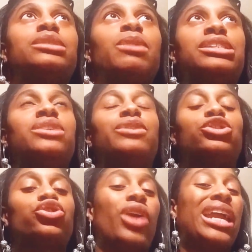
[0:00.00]
as much of a
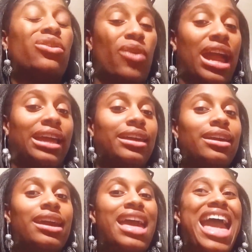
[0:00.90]
train wreck
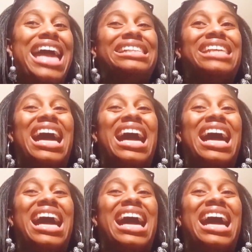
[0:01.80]
as